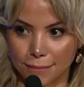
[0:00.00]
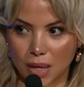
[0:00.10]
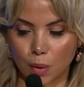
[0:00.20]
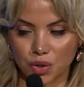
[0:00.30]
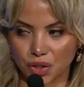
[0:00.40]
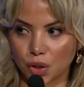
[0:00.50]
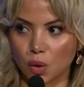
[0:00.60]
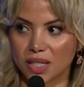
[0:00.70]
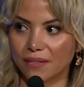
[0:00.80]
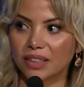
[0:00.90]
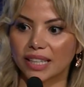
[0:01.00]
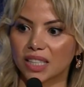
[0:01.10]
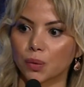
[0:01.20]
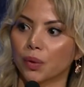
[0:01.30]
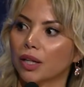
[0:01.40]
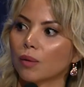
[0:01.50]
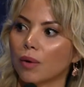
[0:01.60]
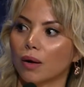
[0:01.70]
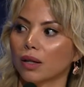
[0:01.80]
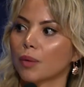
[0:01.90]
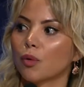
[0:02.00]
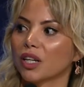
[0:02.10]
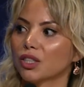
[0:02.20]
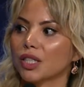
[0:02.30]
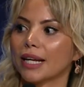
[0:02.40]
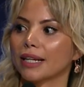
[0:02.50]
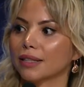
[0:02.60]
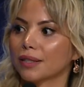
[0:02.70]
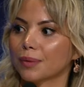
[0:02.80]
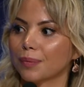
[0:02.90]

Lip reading: I was on the go 7 days a week, early morning to night,